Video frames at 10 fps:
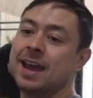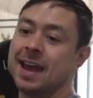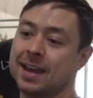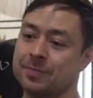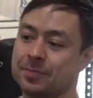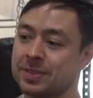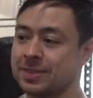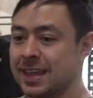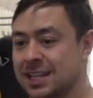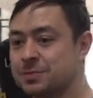and
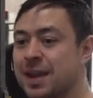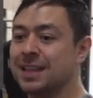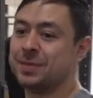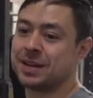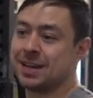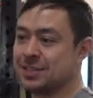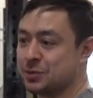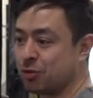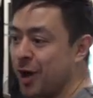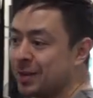that's mainly because
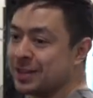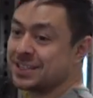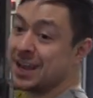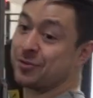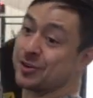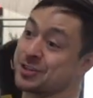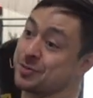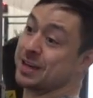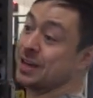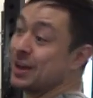it's probably safer to
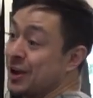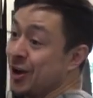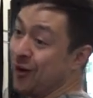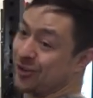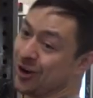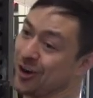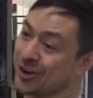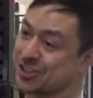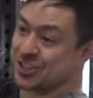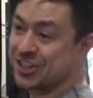be
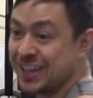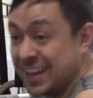overarched